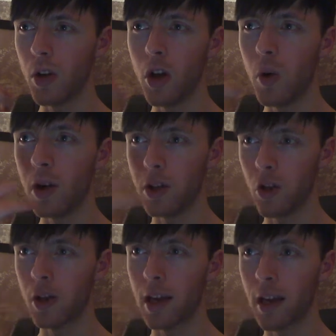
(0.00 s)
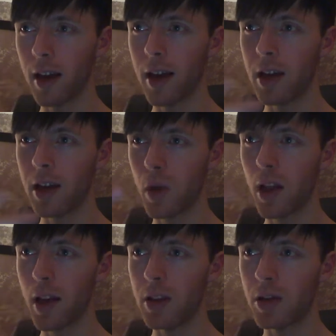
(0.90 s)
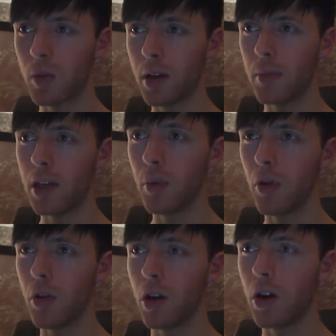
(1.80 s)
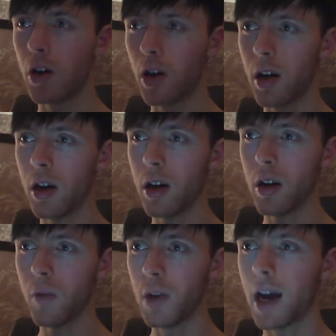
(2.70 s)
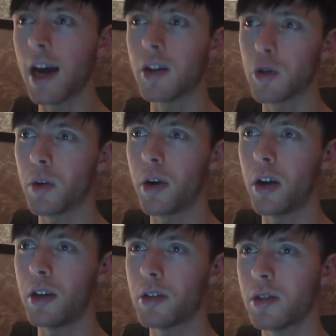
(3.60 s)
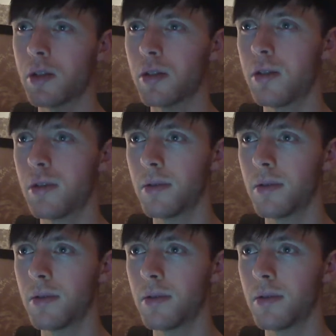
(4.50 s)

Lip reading: when no one is looking, as well as when people are, when eyes are upon us.